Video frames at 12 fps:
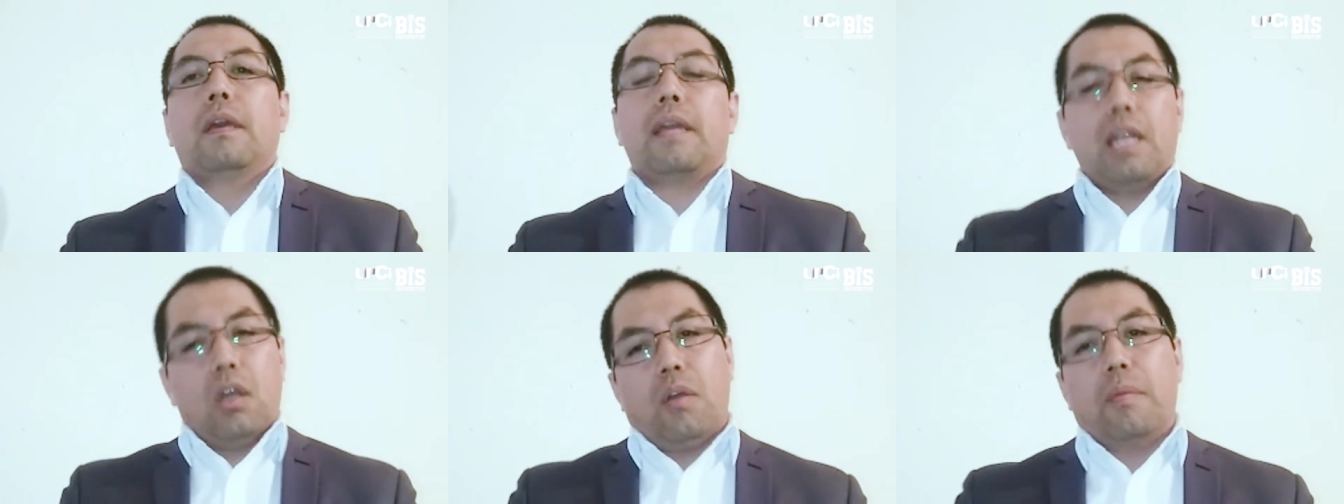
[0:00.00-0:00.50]

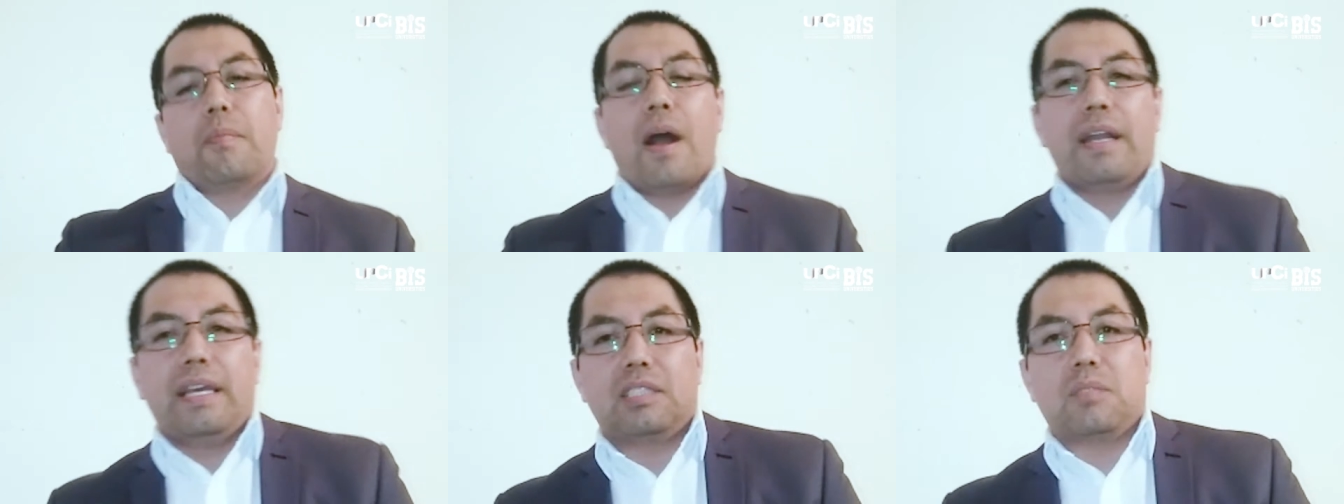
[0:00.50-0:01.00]
Hello
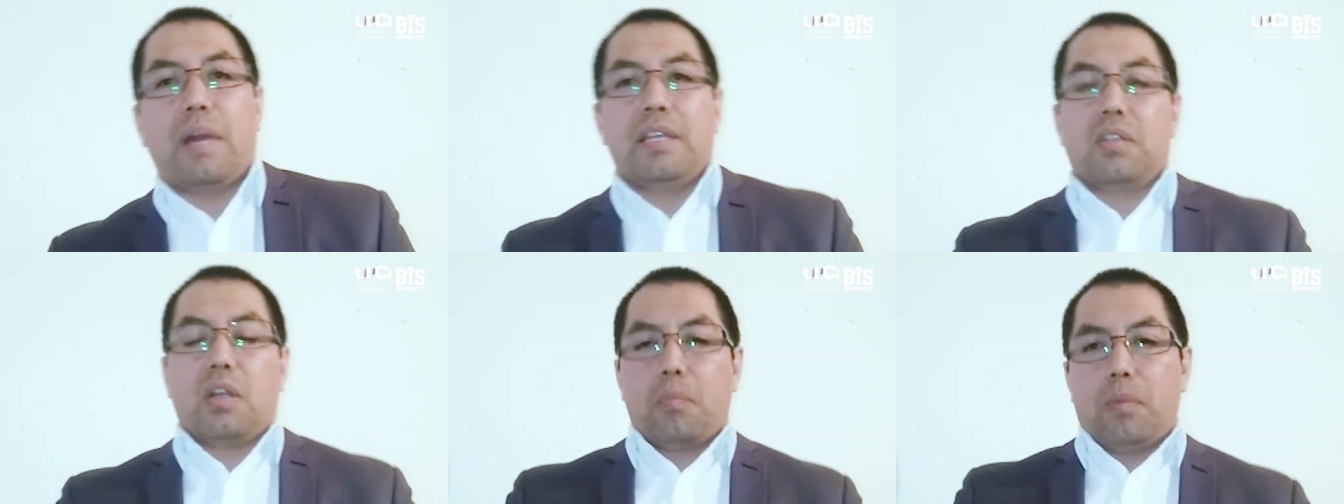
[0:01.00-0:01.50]
everybody, it's my
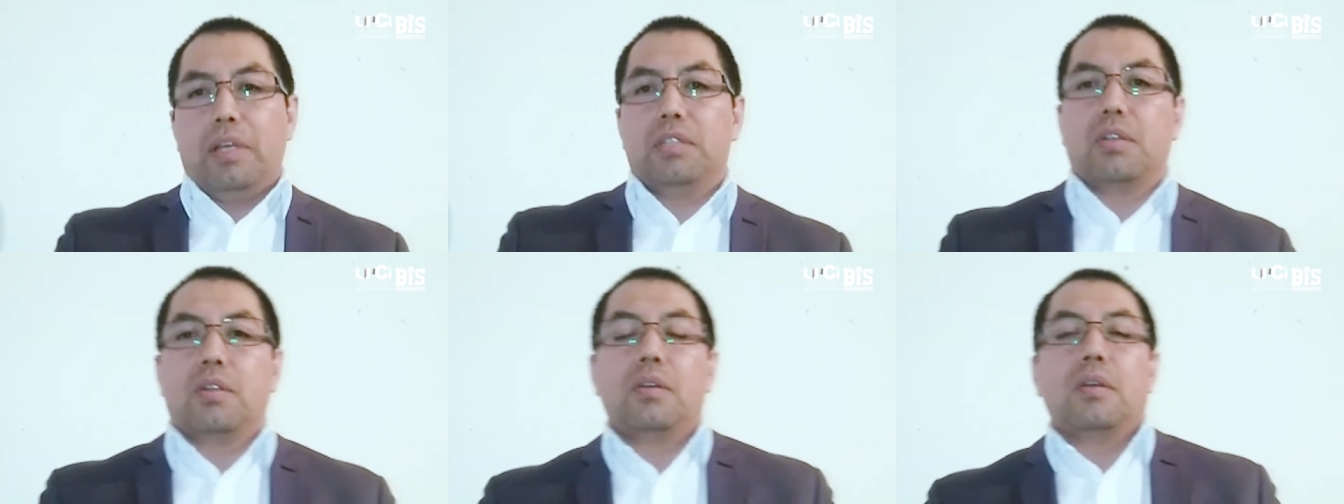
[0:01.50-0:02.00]
entire
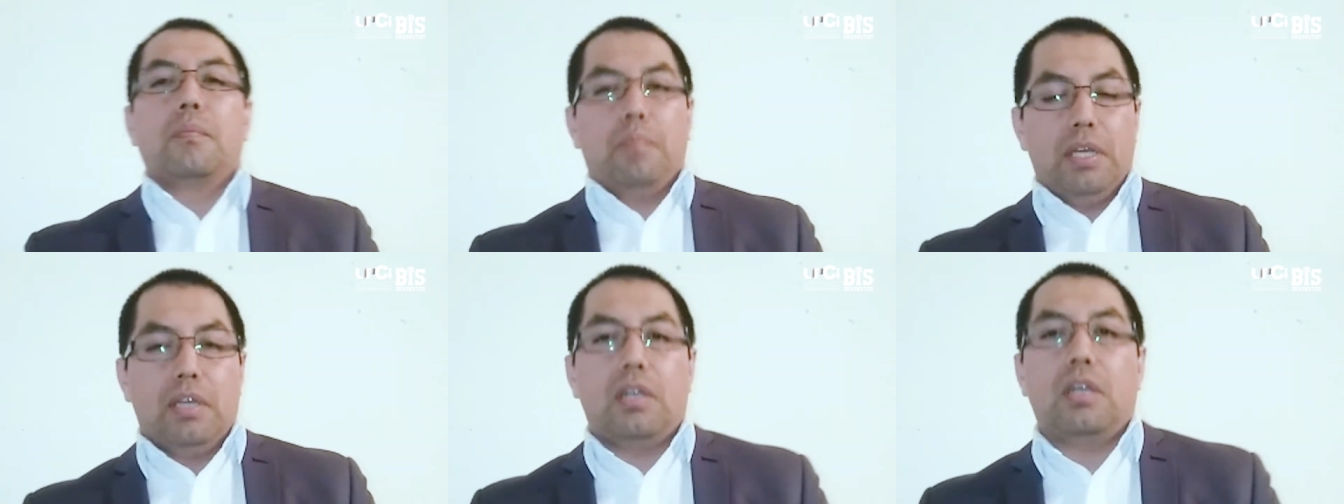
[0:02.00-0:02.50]
pleasure
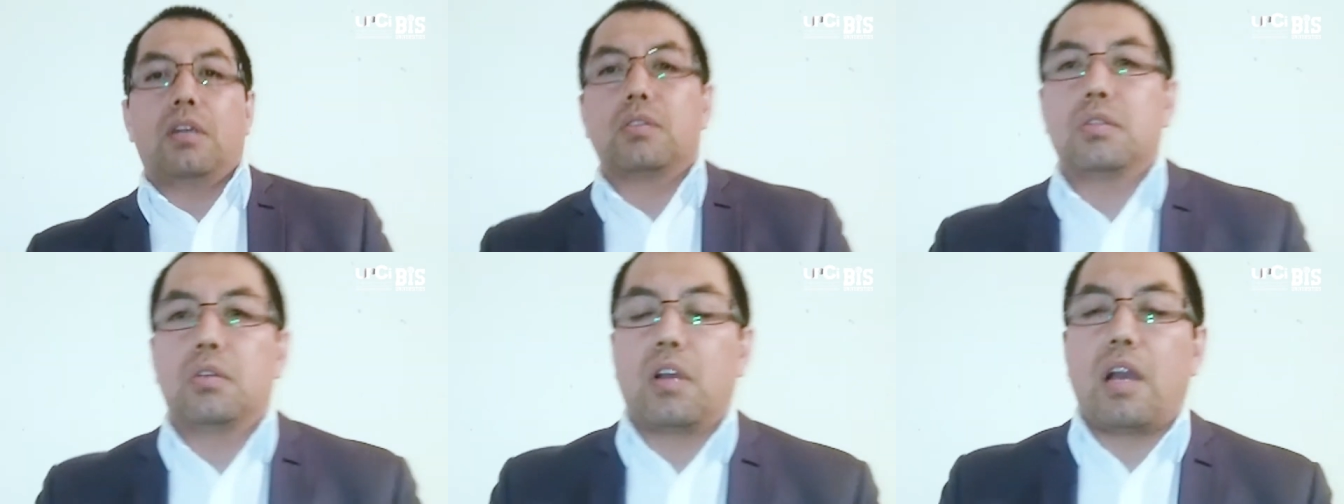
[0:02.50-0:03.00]
being here
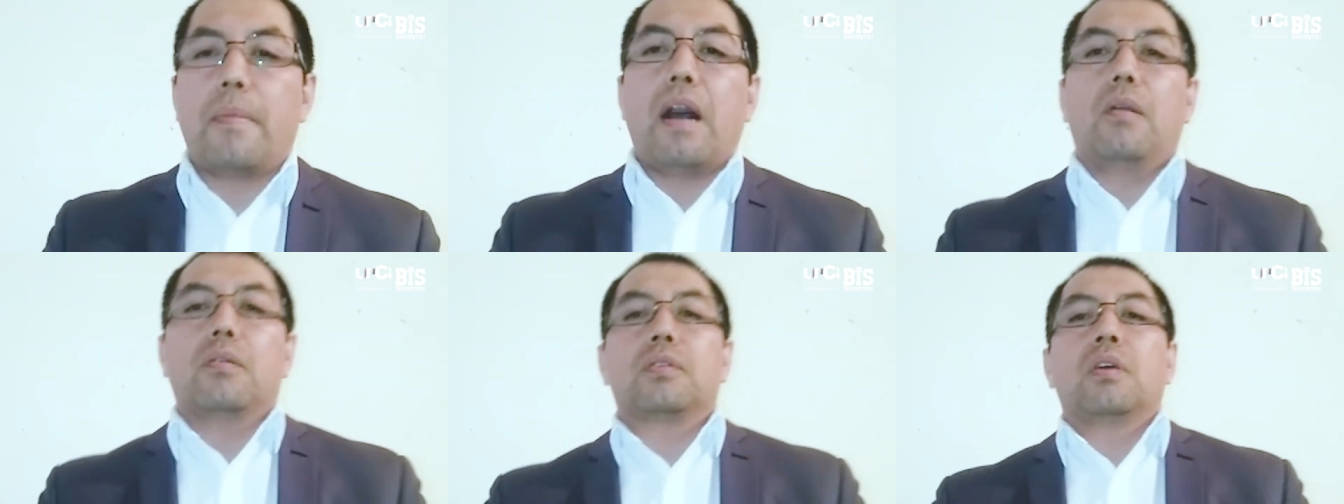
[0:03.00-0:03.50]
to talk
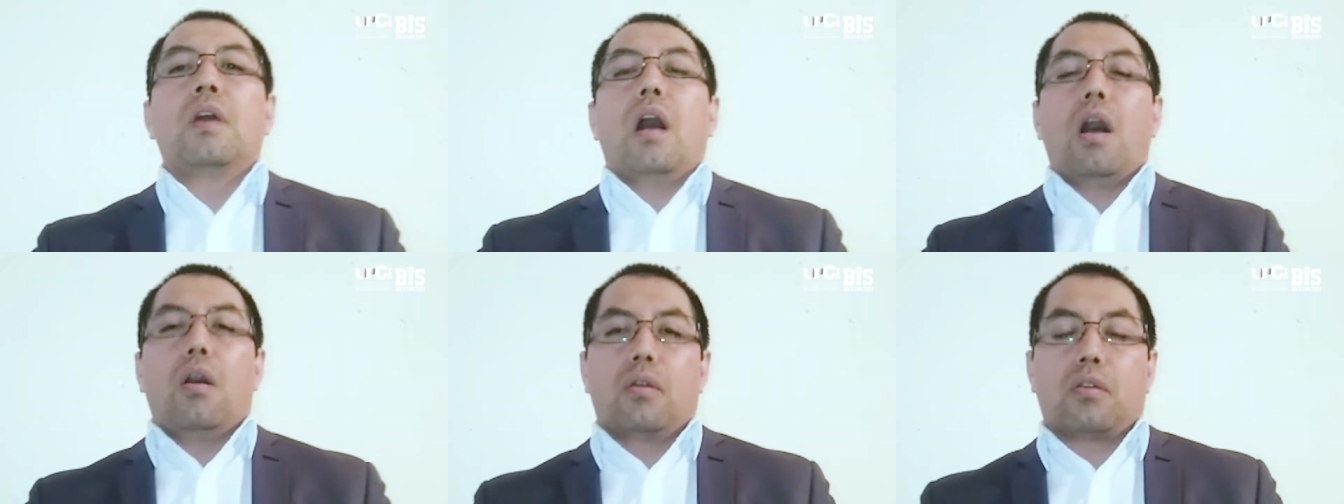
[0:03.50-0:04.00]
about
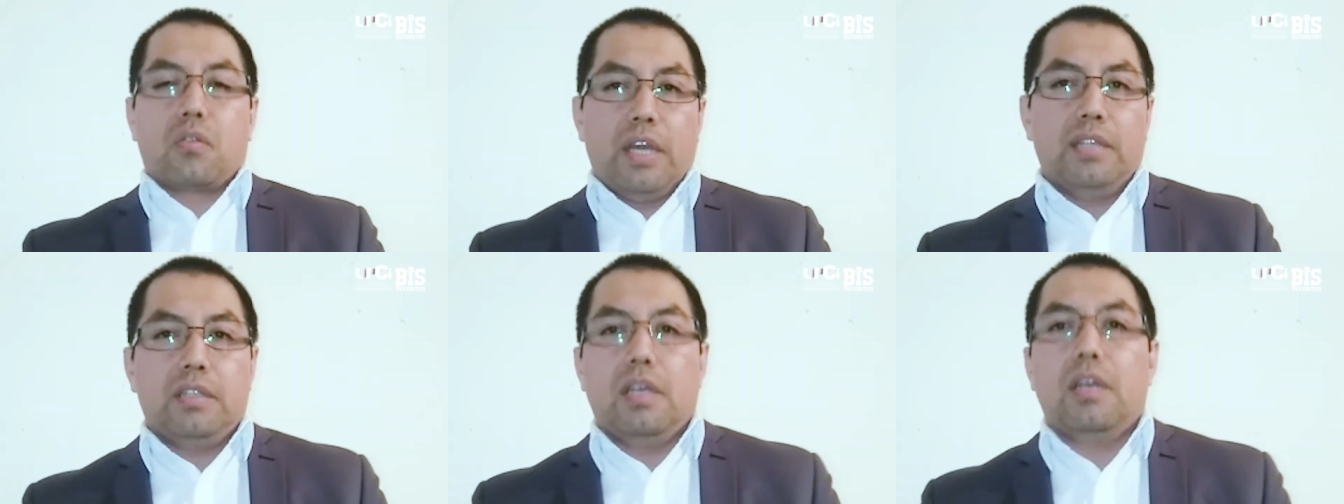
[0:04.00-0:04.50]
our
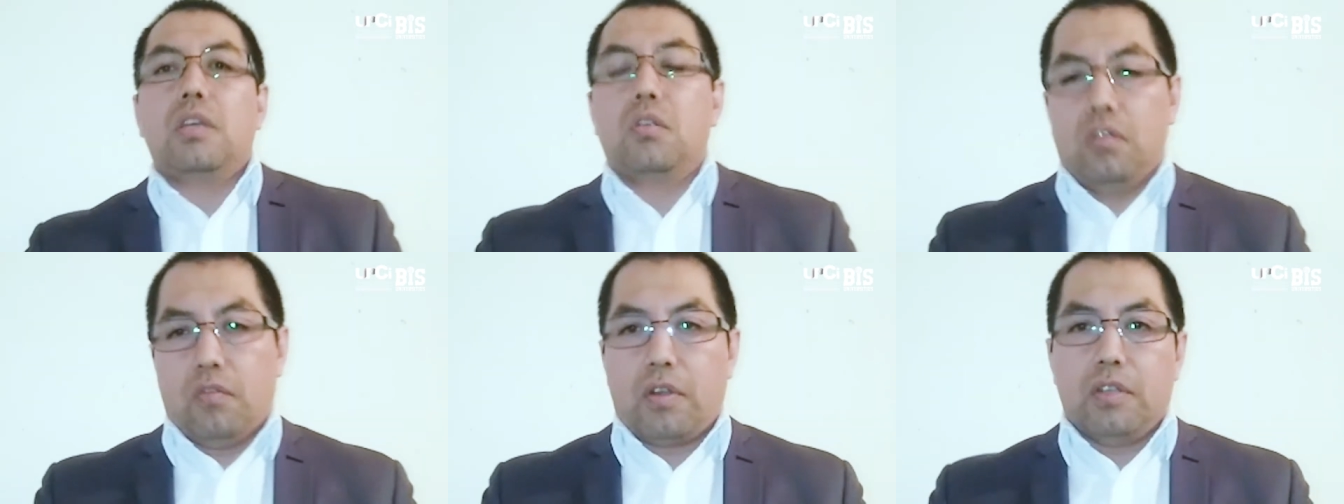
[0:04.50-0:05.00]
great
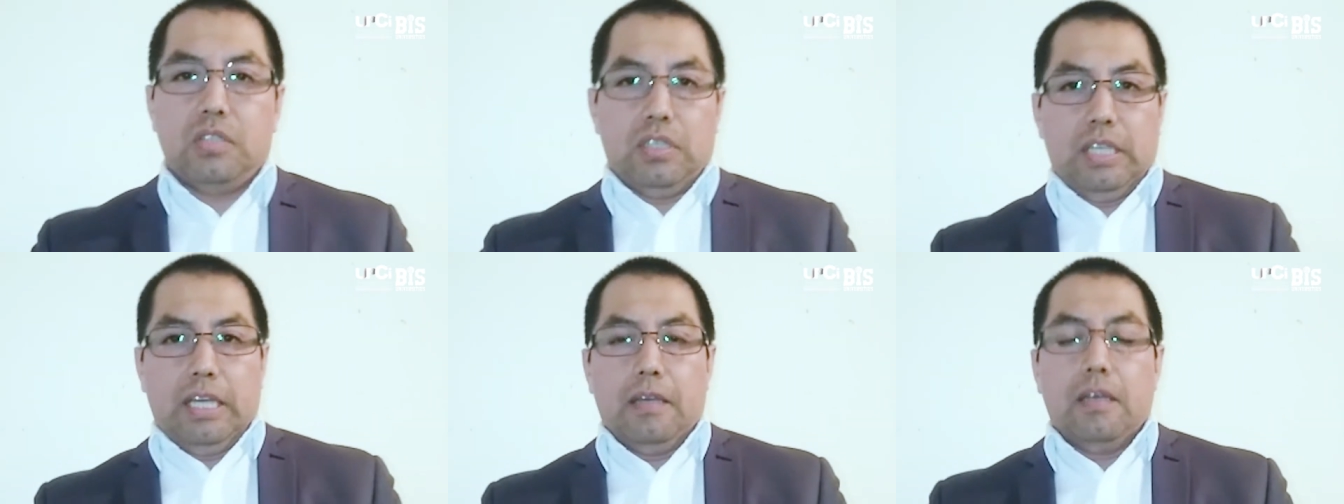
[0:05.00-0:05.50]

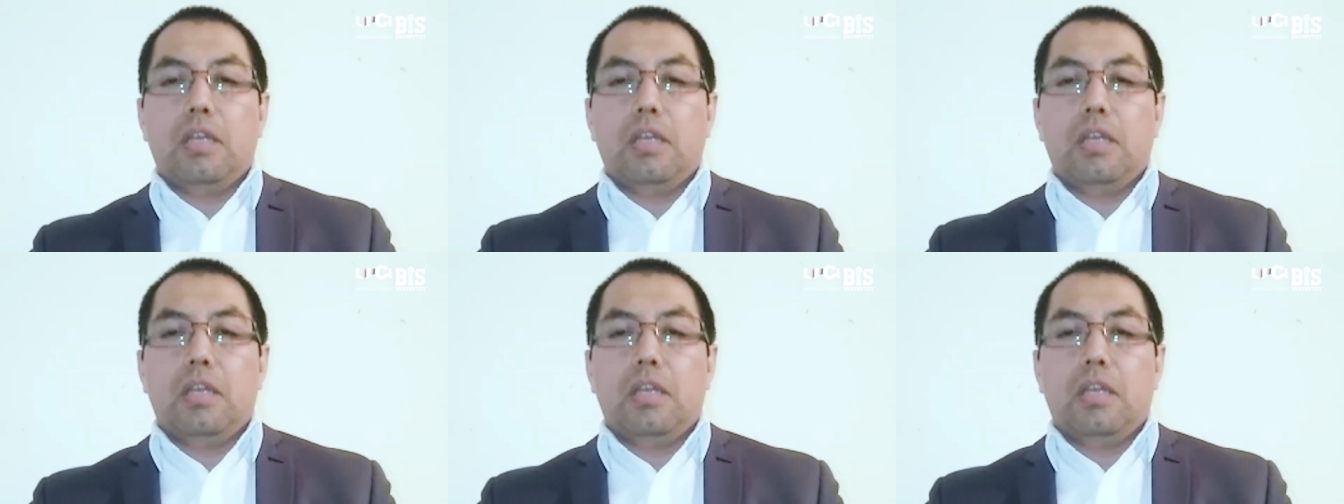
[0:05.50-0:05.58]
university,